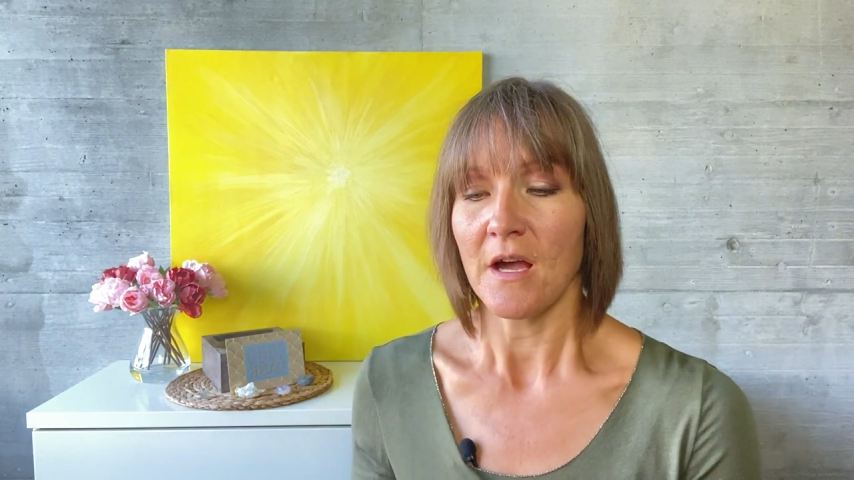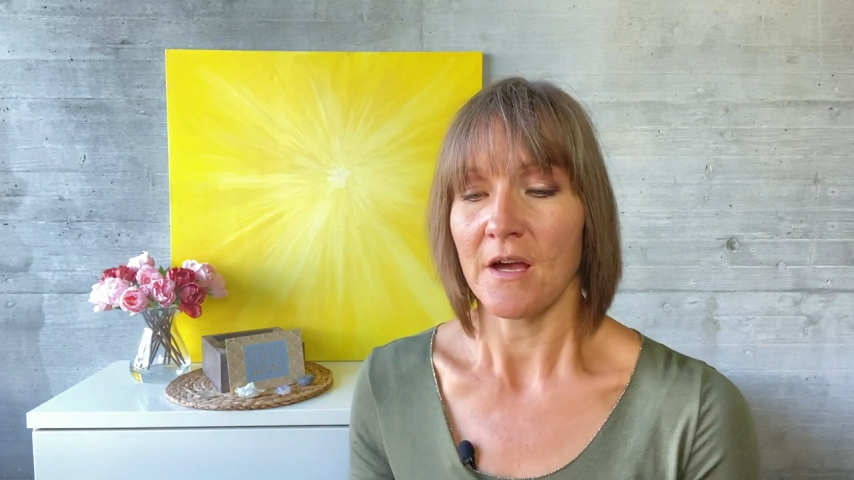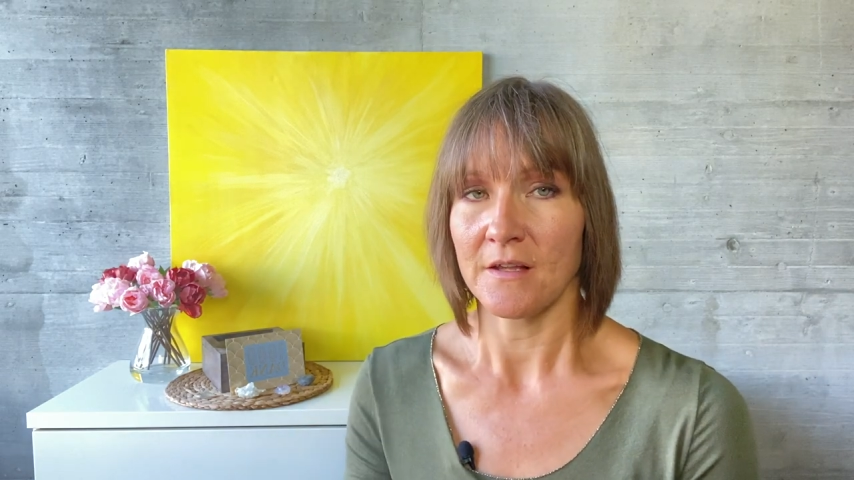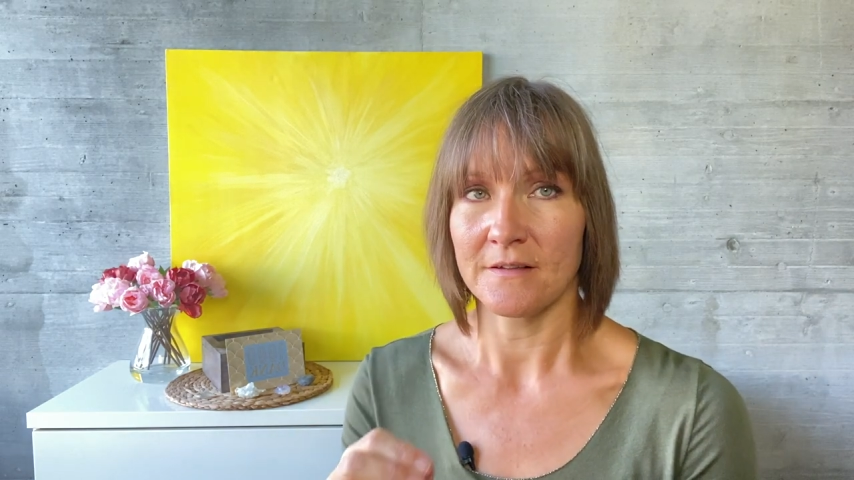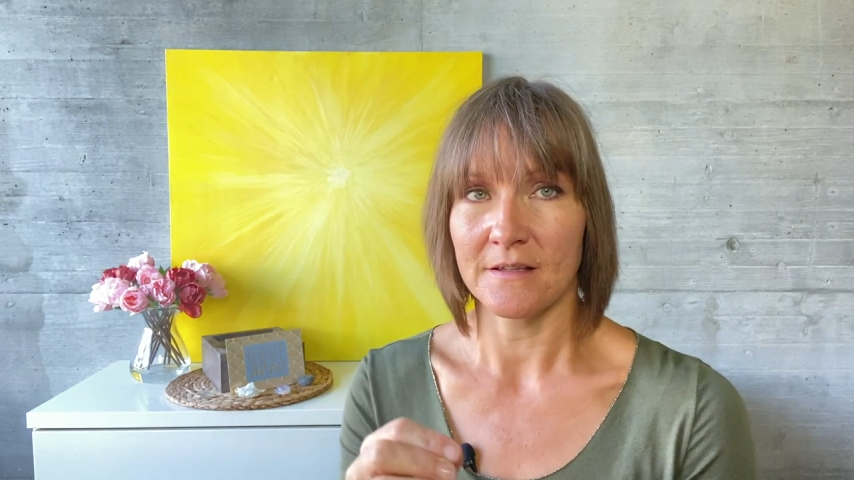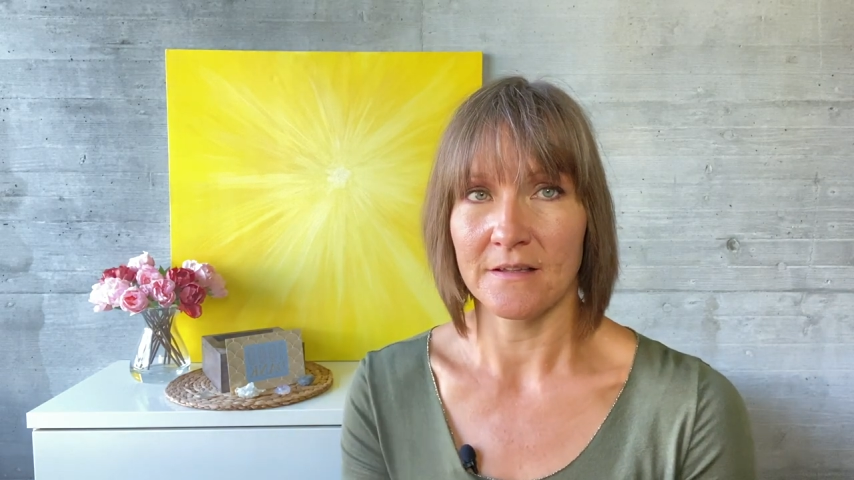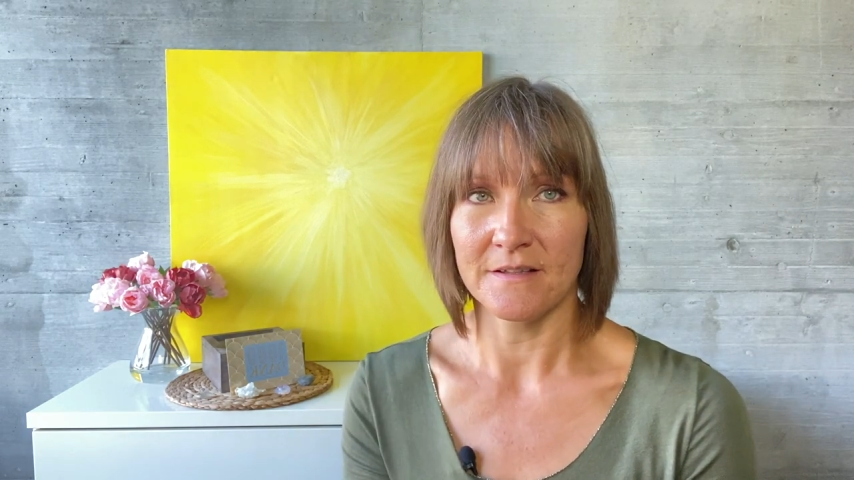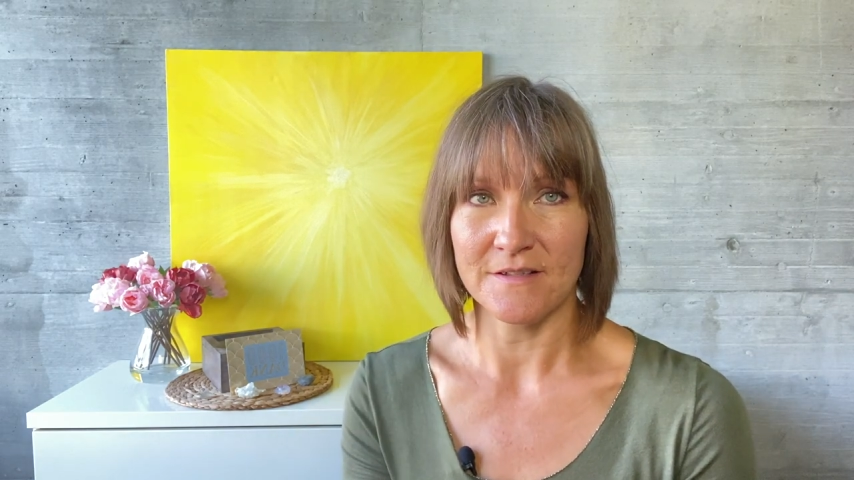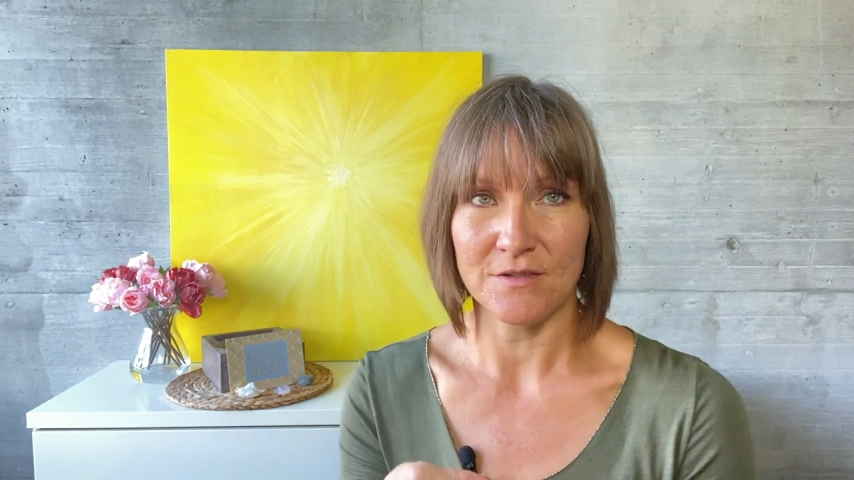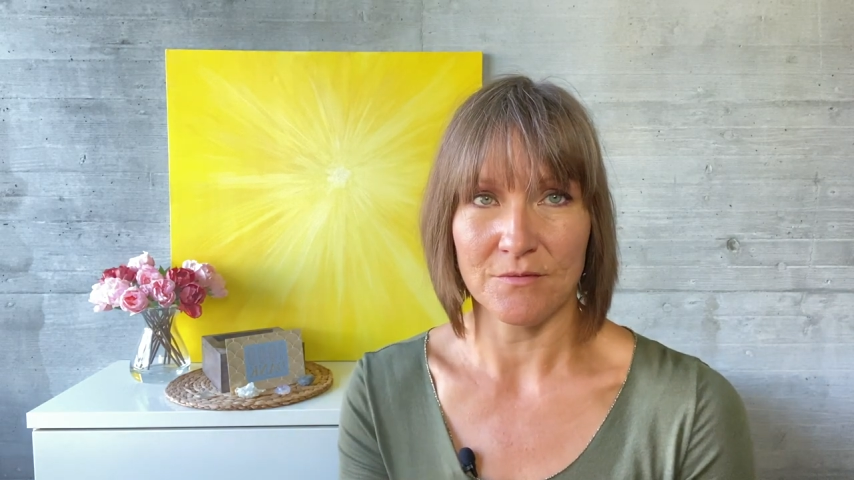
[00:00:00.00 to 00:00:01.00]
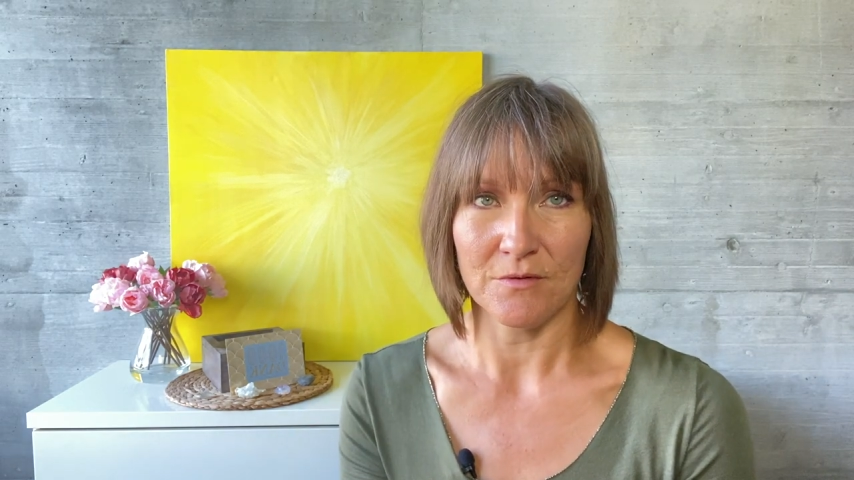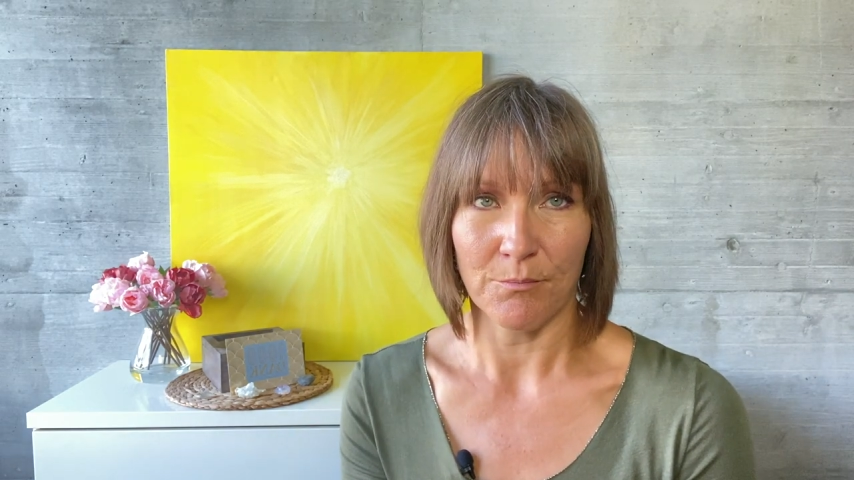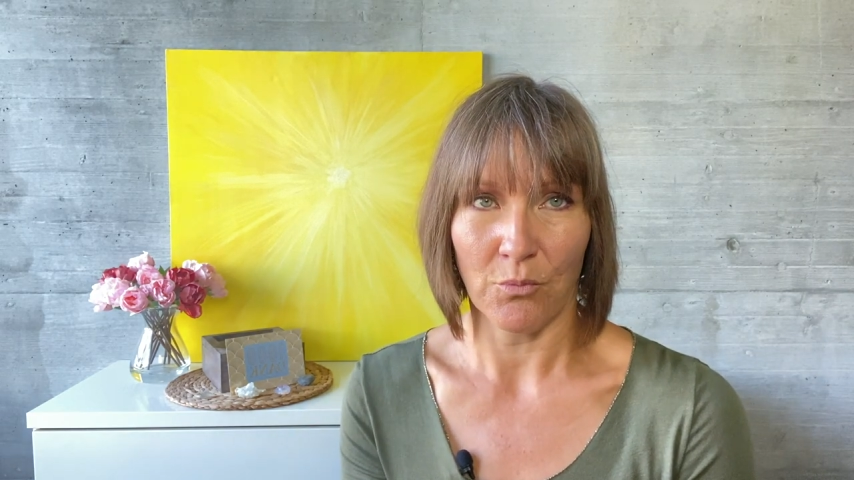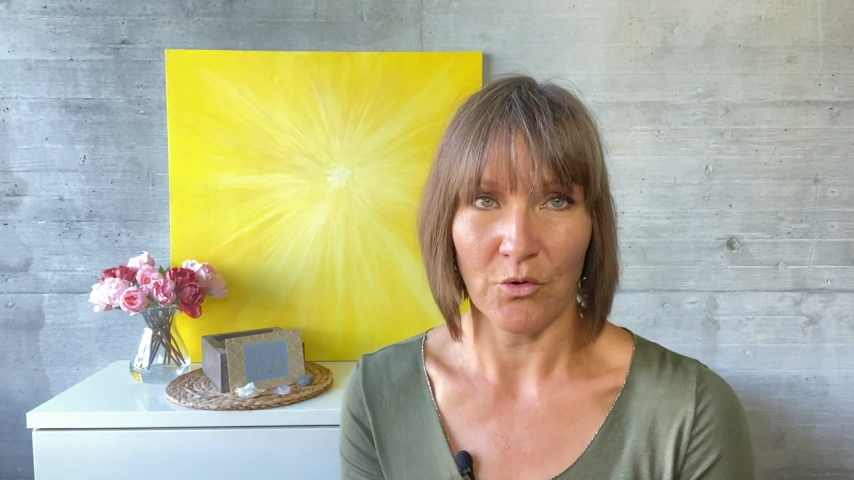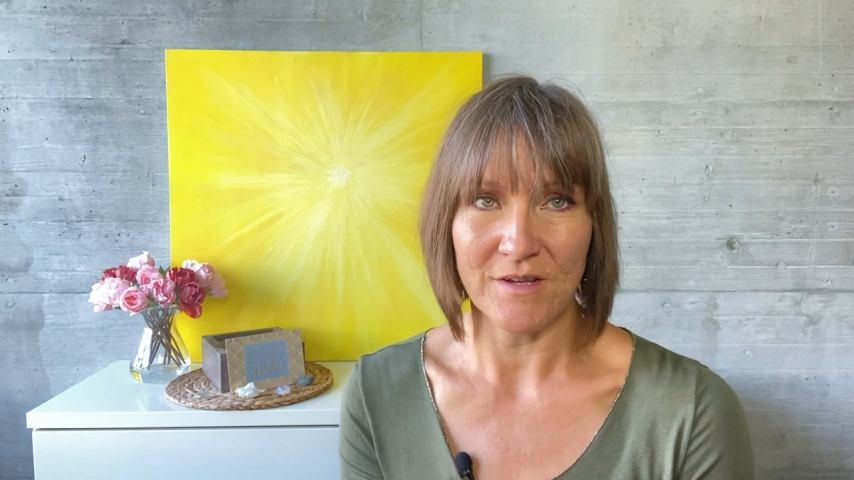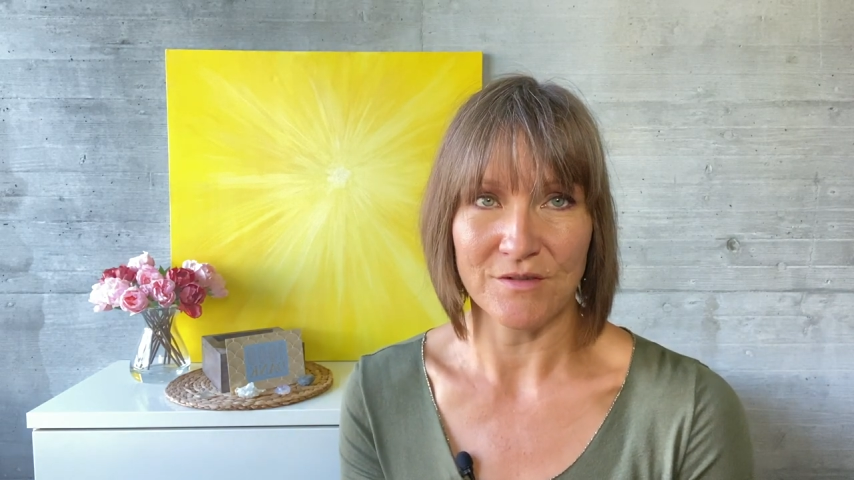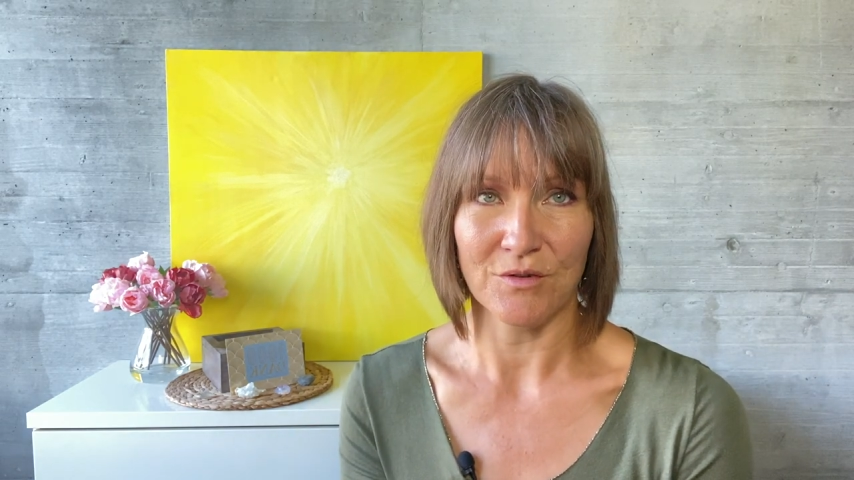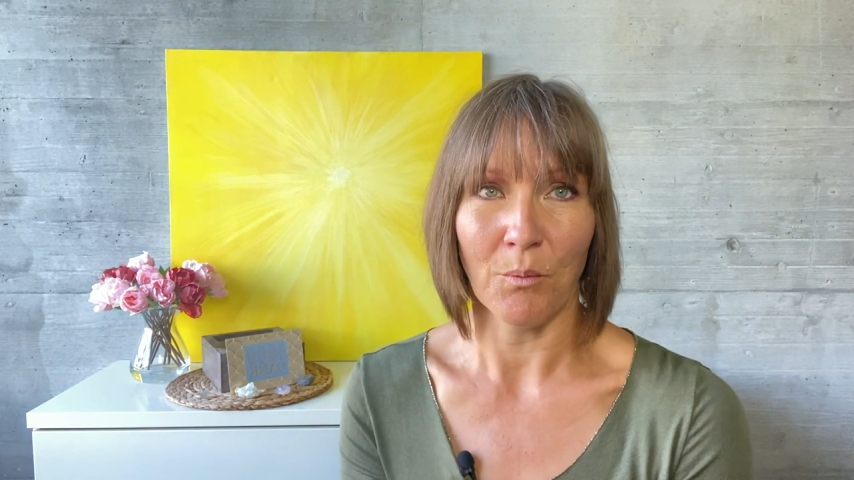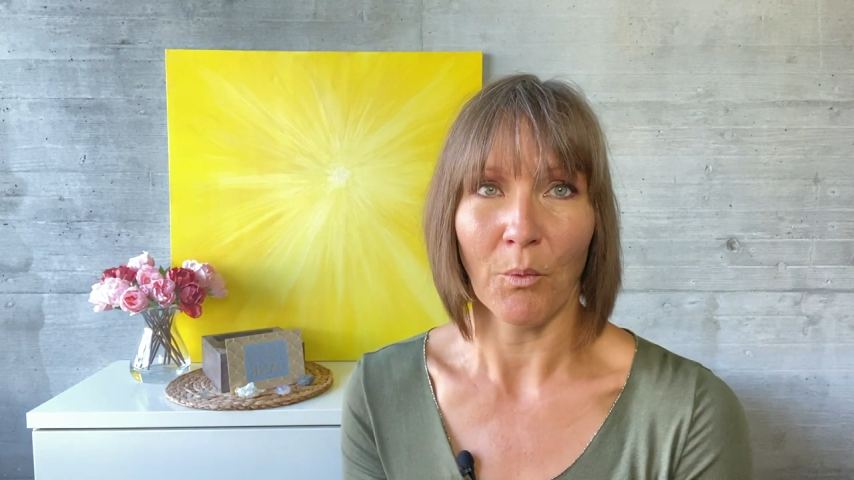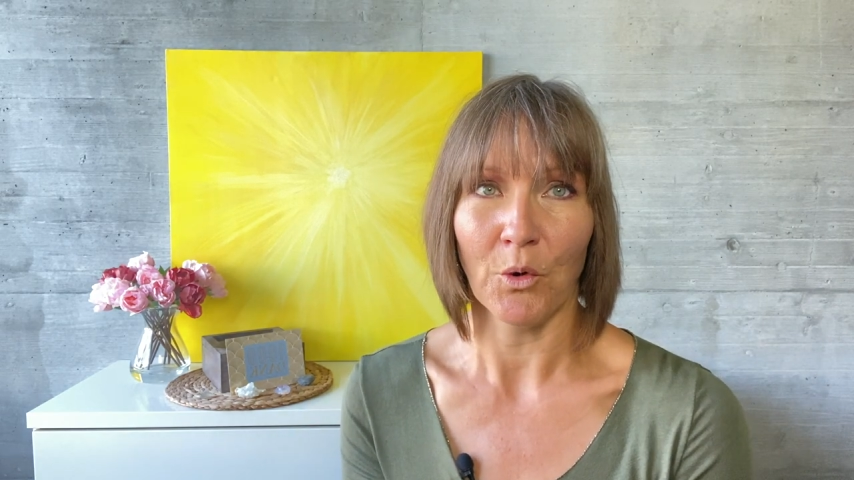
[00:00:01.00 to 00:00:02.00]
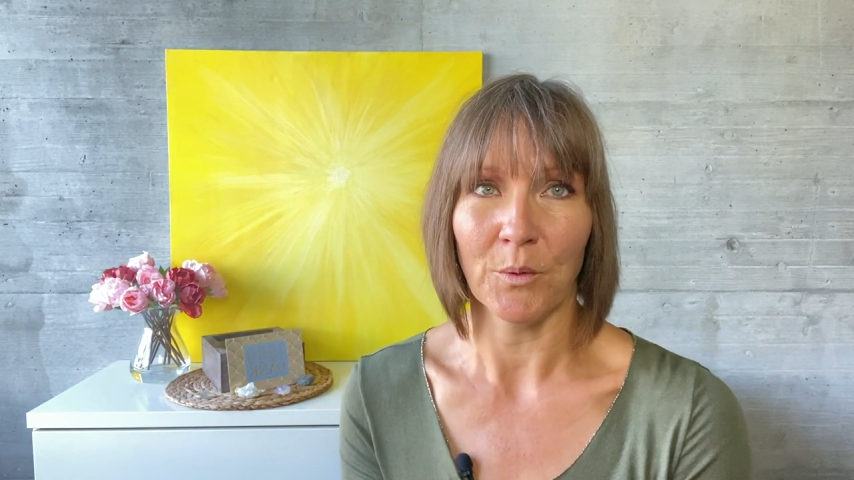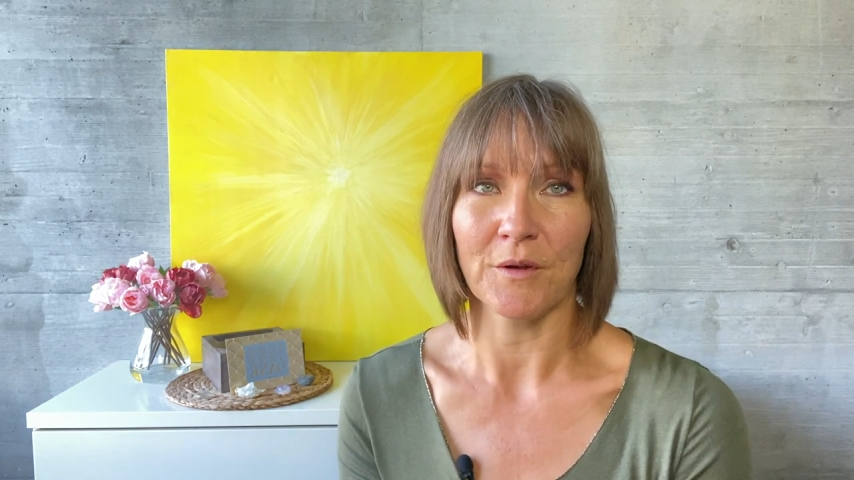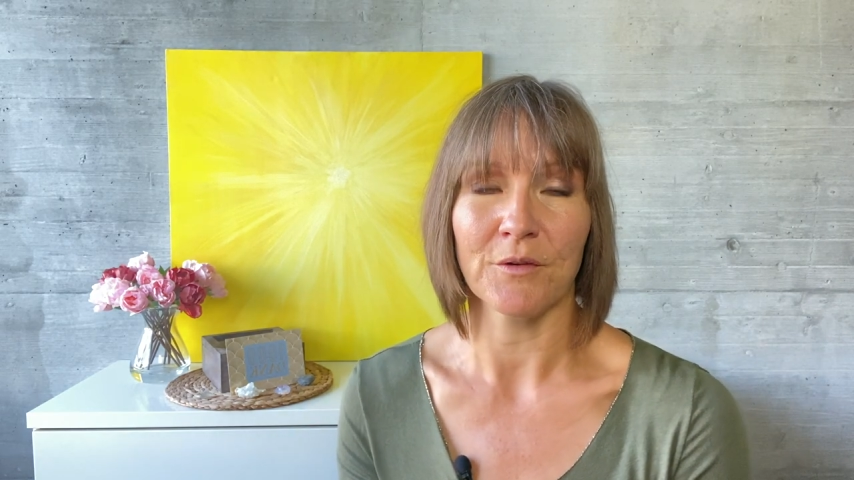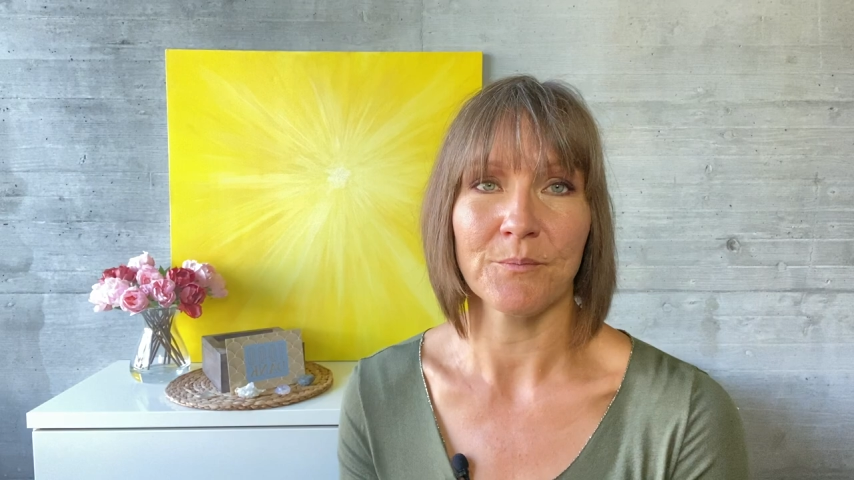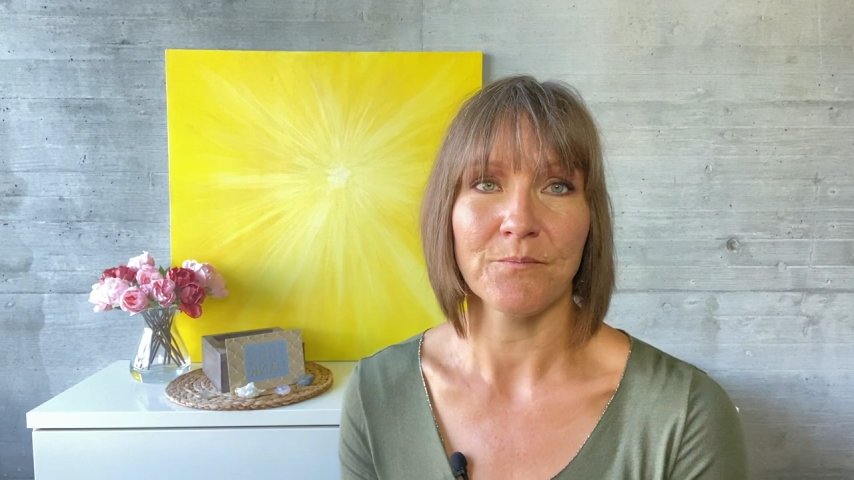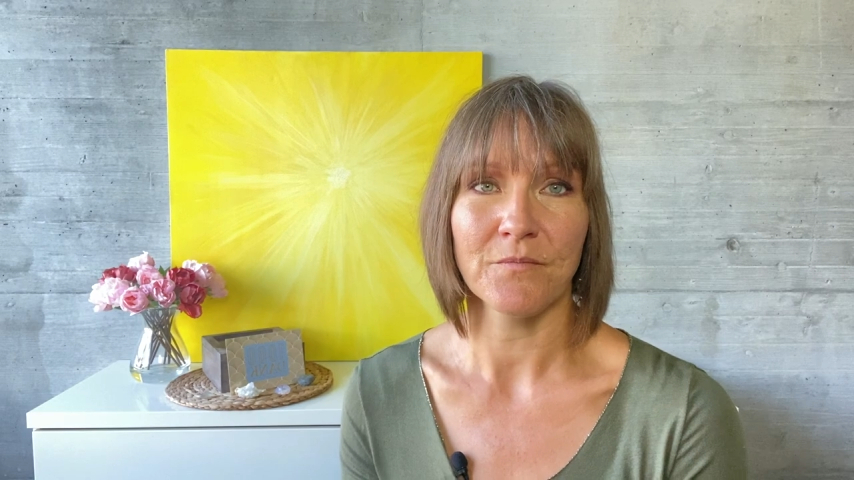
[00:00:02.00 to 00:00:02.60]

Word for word: until this present moment.